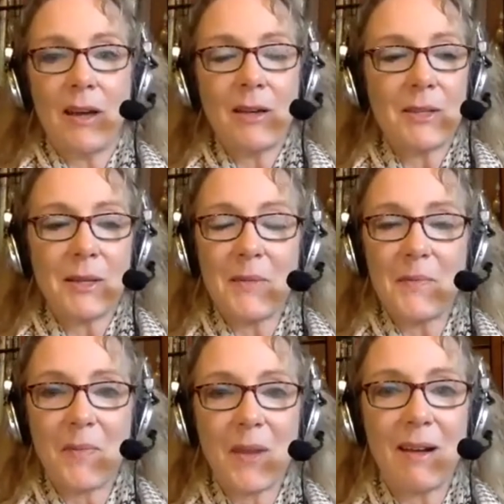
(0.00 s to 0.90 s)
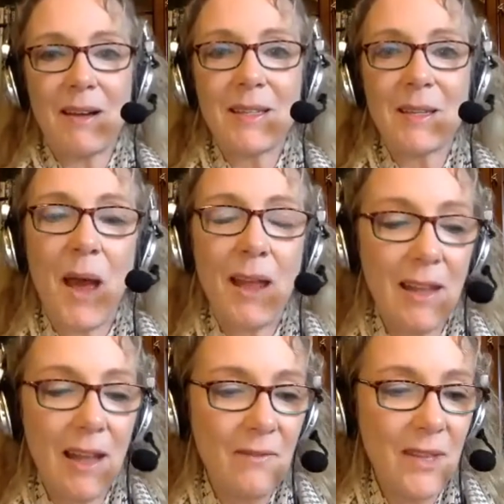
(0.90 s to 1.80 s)
Awesome. Yes. I
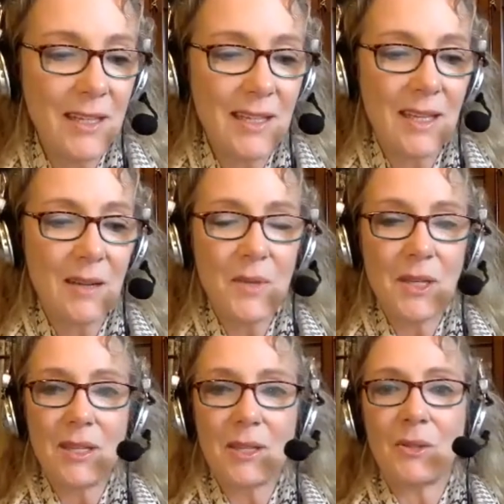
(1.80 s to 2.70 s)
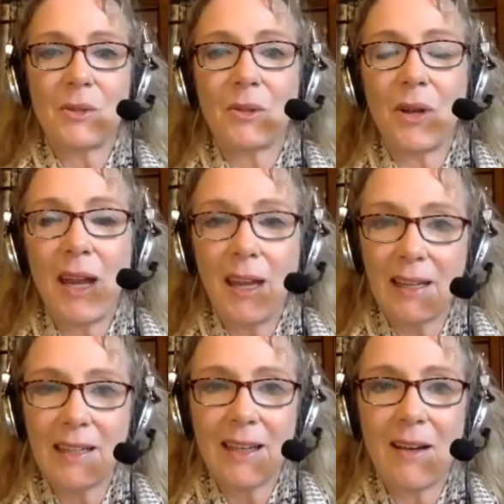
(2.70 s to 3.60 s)
love these tips. These are
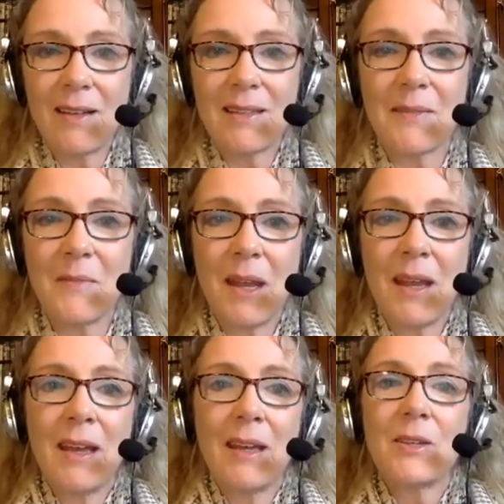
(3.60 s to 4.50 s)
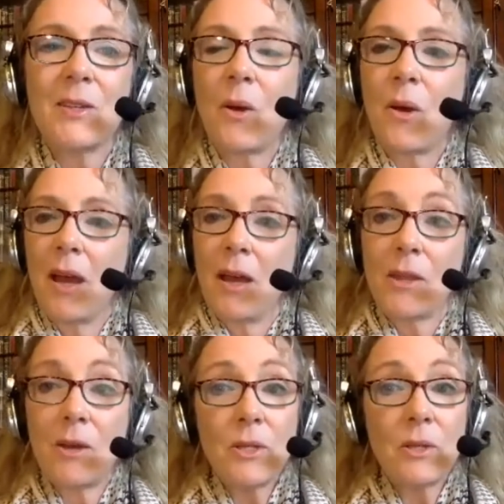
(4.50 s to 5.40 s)
great. Awesome. So
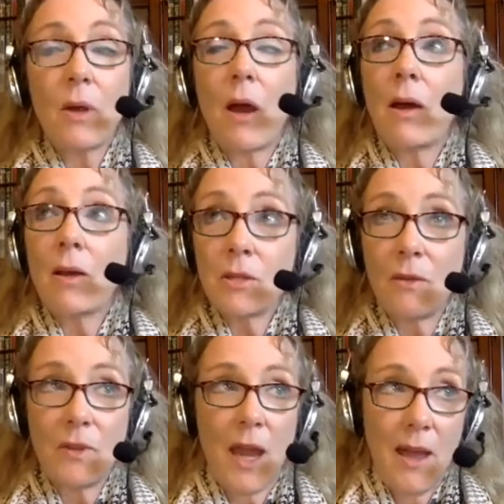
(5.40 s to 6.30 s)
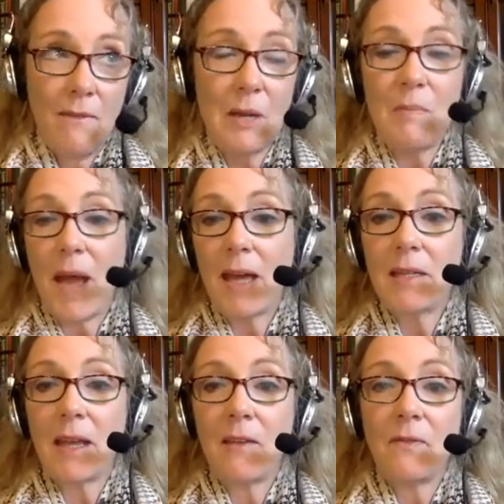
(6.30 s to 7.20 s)
those are also, if you're having a bad
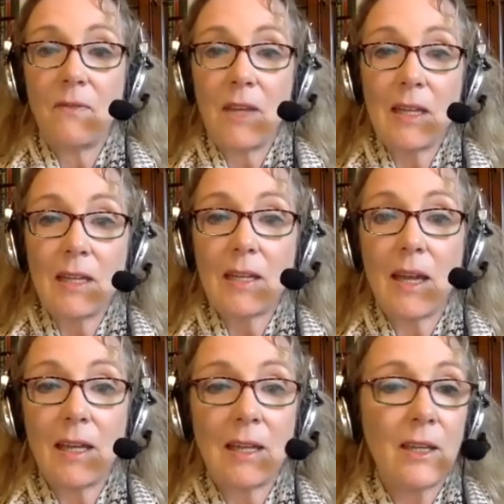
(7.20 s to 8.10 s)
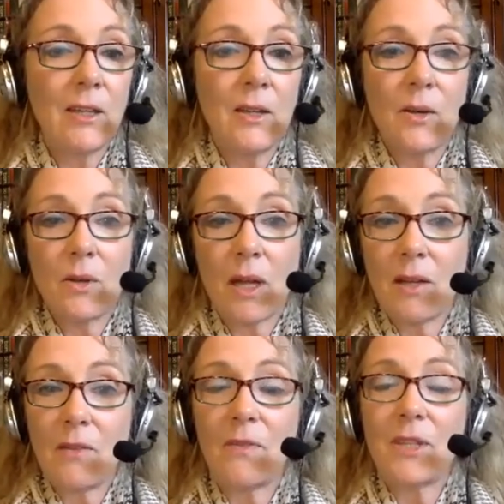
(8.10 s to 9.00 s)
day, feeling like, a
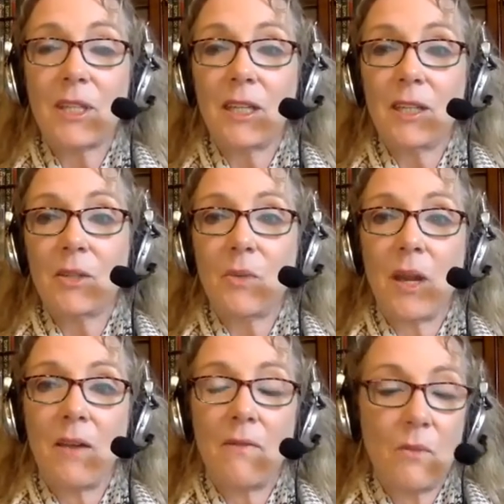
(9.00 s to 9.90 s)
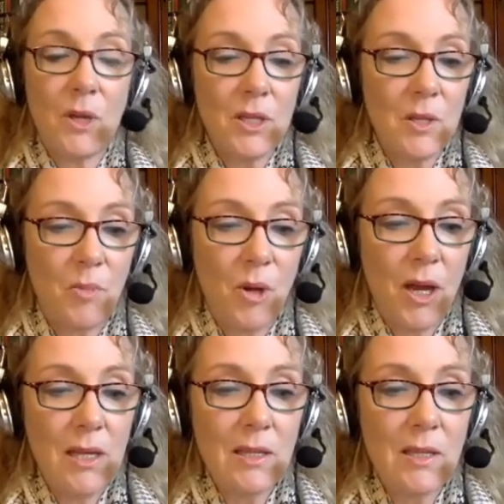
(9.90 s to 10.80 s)
little fatigued or whatever, what
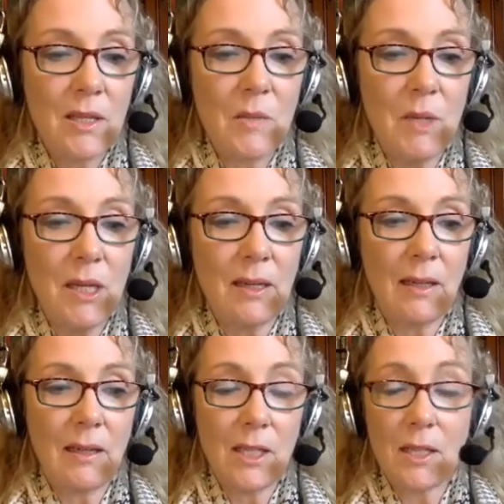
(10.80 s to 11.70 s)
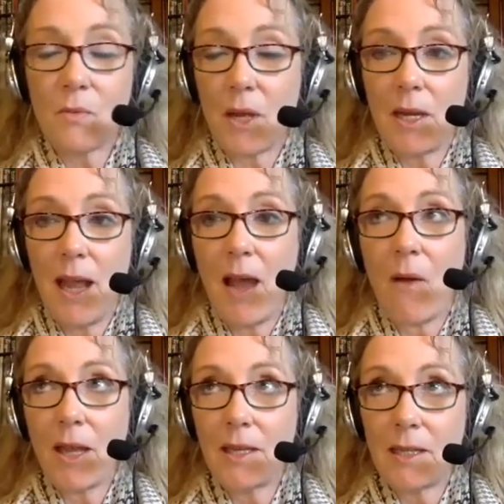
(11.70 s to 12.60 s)
surprises me, and just right now,
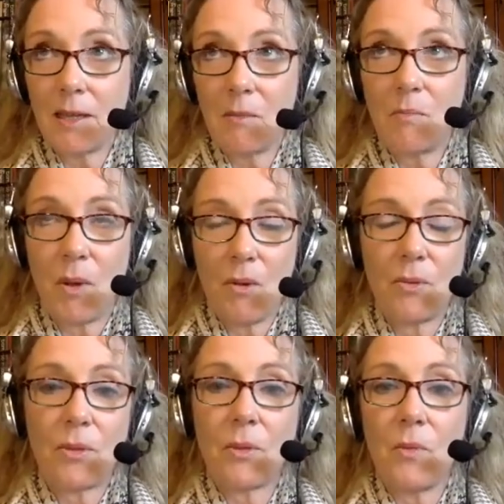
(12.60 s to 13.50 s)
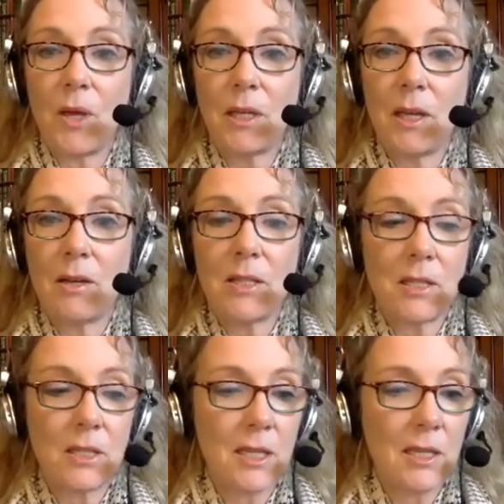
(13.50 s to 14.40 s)
I did both the one Karen
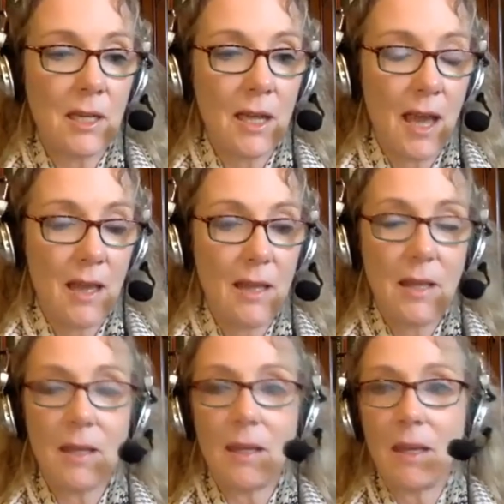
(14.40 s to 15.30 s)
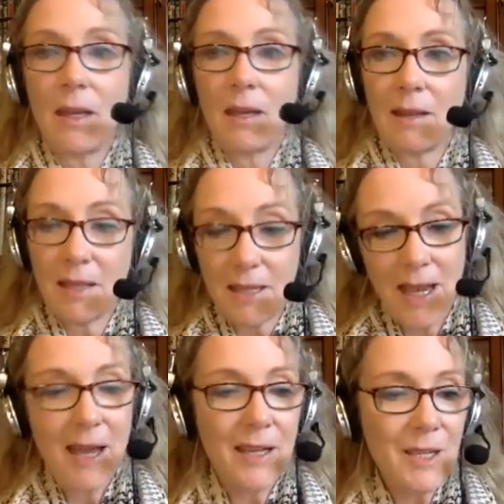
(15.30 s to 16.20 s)
suggested and the
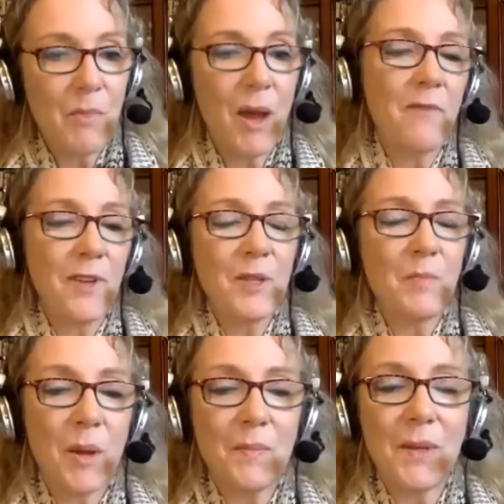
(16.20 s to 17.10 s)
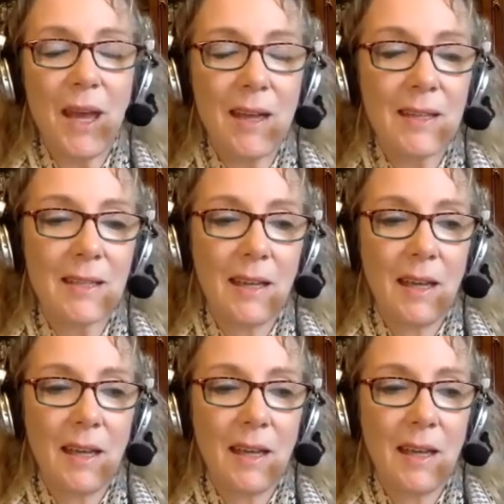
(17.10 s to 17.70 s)
yes, my fist pump, yes.